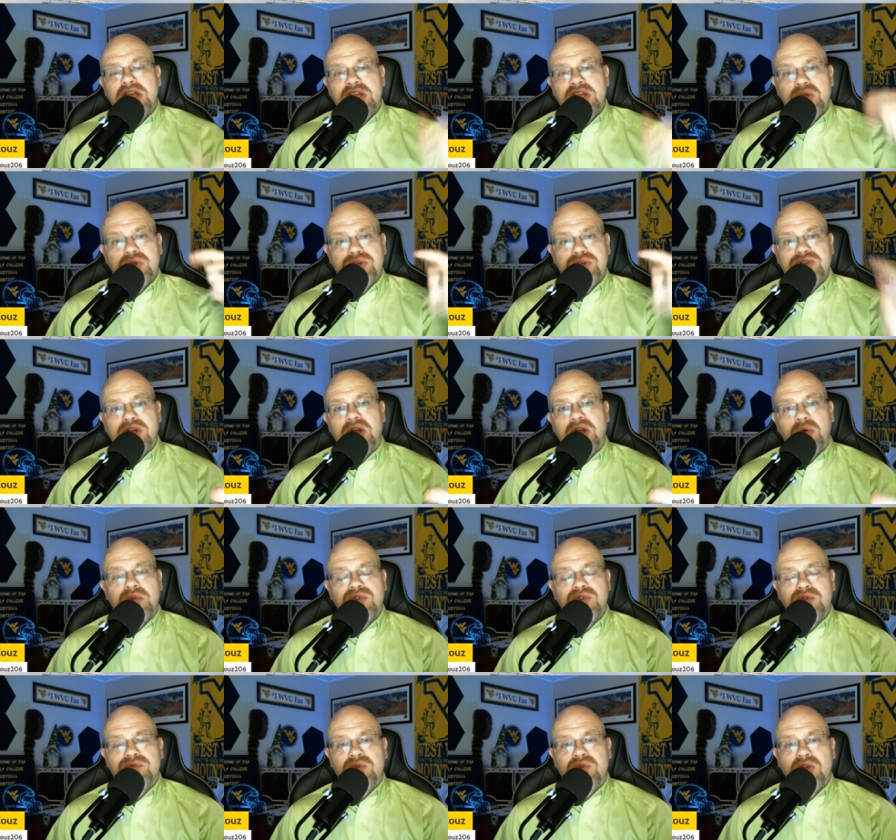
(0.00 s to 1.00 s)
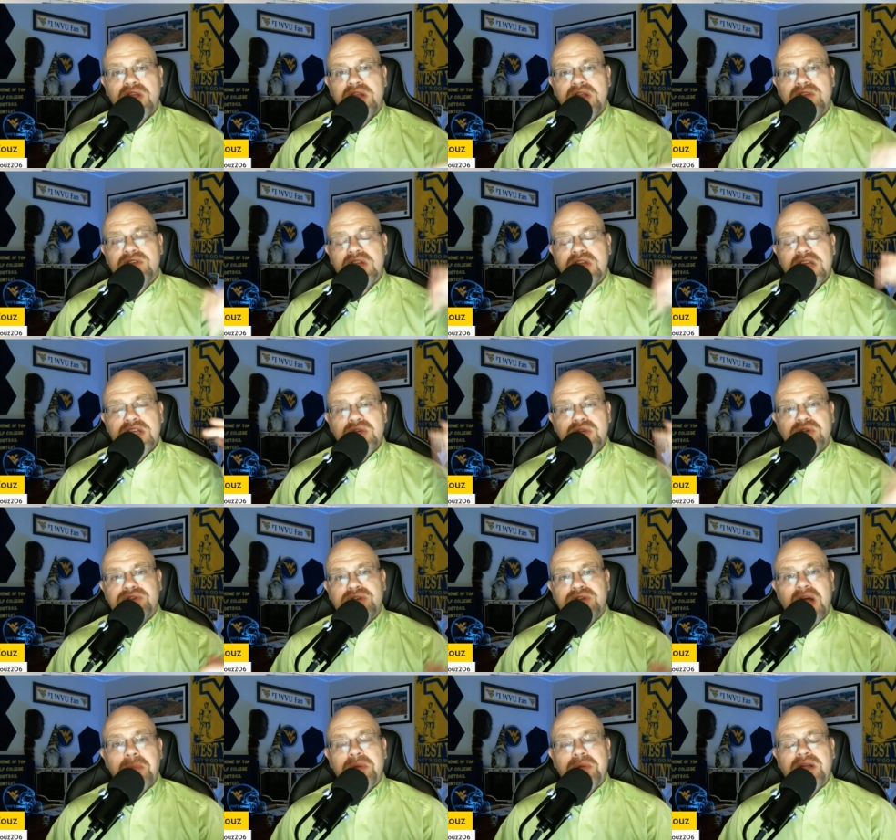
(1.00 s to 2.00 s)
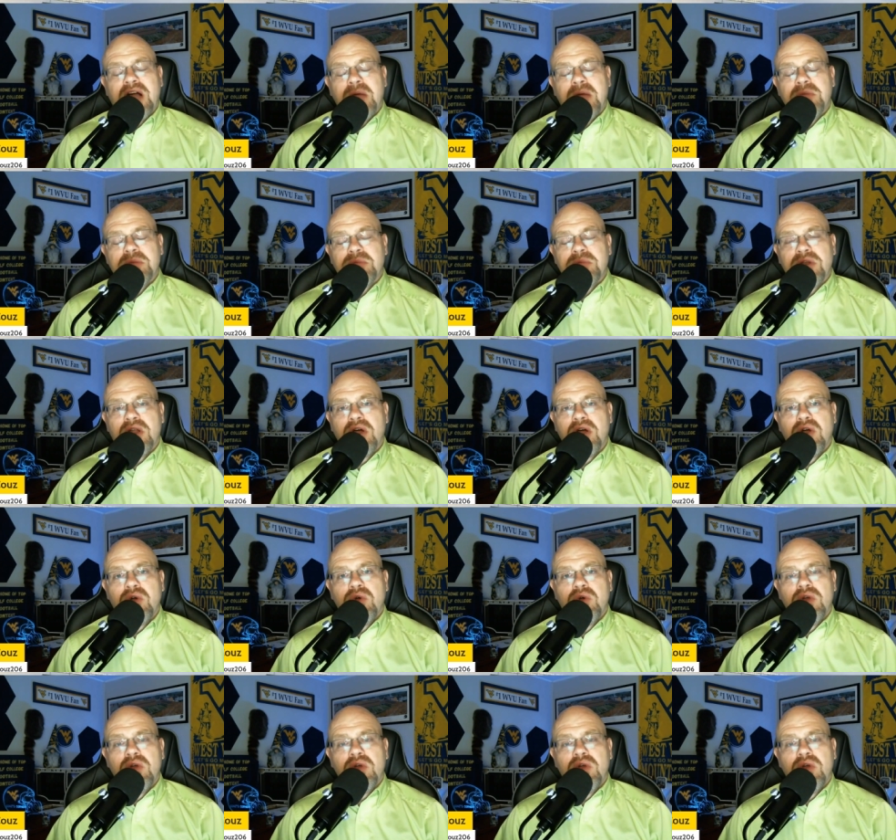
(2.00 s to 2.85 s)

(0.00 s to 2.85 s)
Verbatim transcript: You can share it with your friends. You can drop a comment below,